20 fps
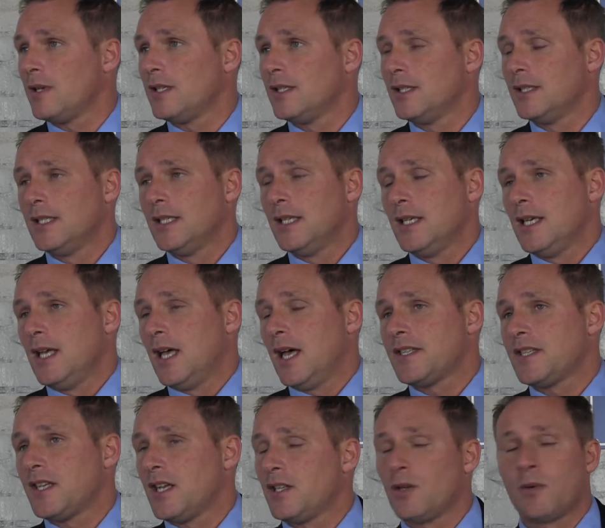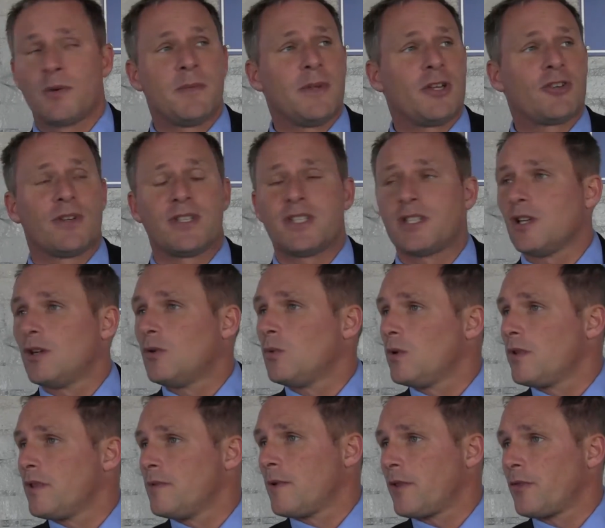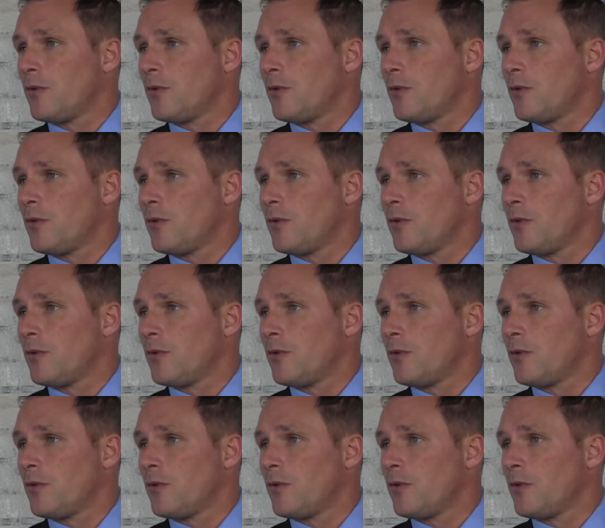And I said I don't want to be critical of all of them.